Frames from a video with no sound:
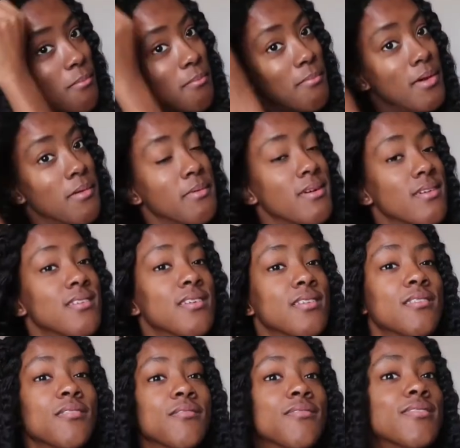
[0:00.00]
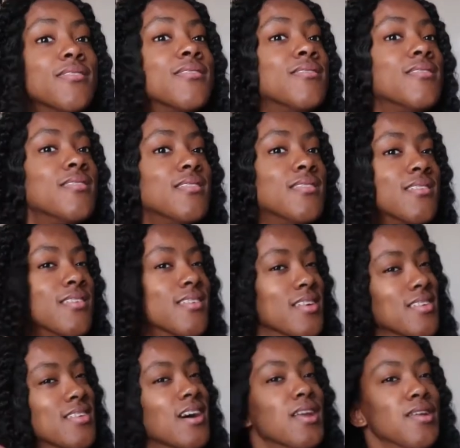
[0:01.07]
Maybe I should have,
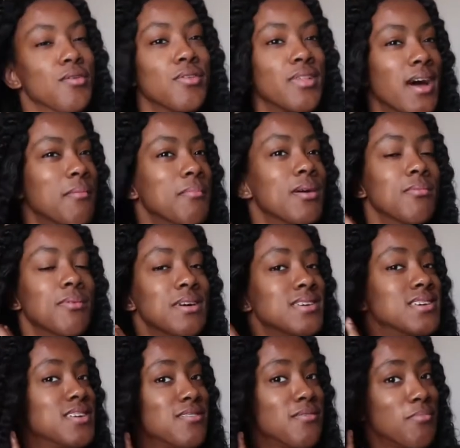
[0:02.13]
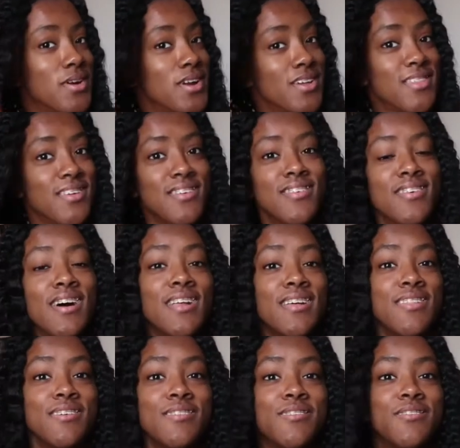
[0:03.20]
since I knew that, maybe I should have braided this side a
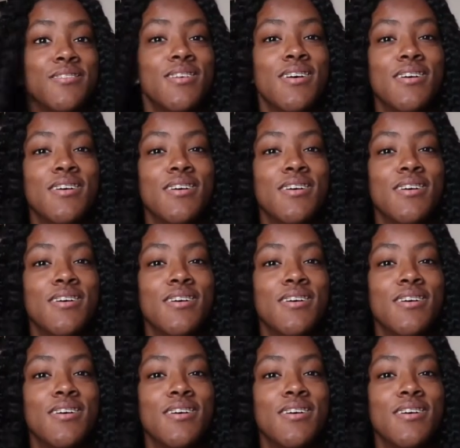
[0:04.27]
little